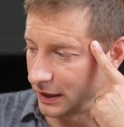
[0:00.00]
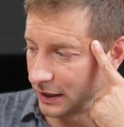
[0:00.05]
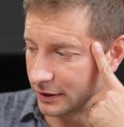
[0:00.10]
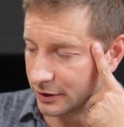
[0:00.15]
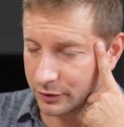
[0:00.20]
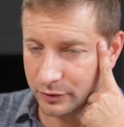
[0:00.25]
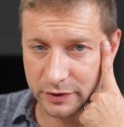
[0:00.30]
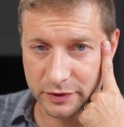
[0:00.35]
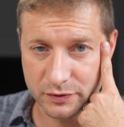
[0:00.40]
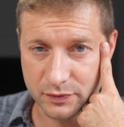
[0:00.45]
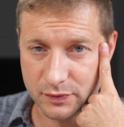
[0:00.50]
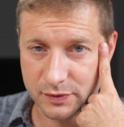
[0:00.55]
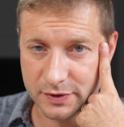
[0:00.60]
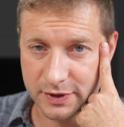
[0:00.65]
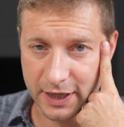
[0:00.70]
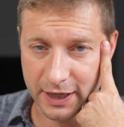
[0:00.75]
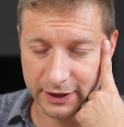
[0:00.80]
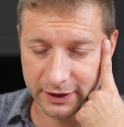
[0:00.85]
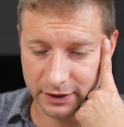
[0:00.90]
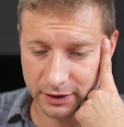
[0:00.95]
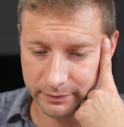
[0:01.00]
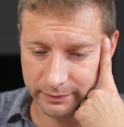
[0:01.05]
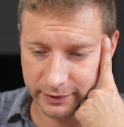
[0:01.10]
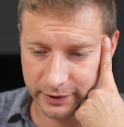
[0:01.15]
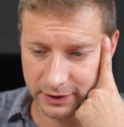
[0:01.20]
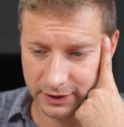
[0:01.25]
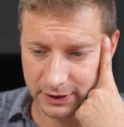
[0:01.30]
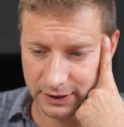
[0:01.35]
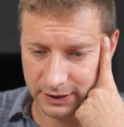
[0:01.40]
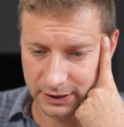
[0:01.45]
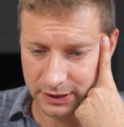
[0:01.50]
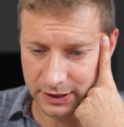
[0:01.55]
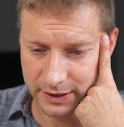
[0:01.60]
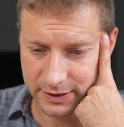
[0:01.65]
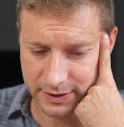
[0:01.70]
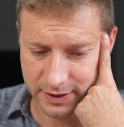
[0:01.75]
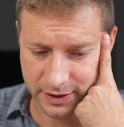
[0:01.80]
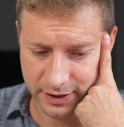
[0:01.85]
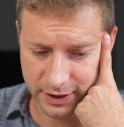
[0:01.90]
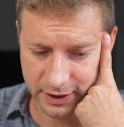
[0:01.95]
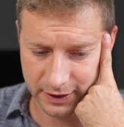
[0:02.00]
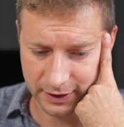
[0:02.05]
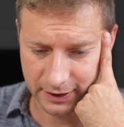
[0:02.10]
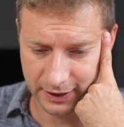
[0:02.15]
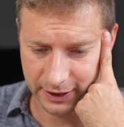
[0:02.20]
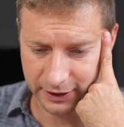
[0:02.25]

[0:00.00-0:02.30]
I knew this was not gonna be an easy thing.